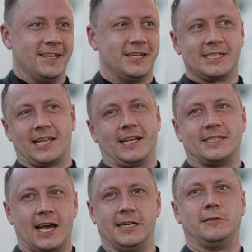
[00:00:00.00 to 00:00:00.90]
I just like
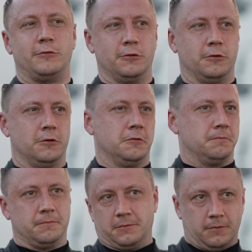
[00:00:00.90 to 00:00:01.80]
started to
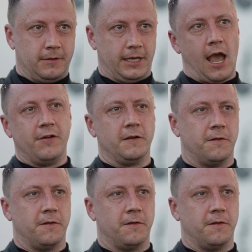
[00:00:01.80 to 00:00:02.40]
having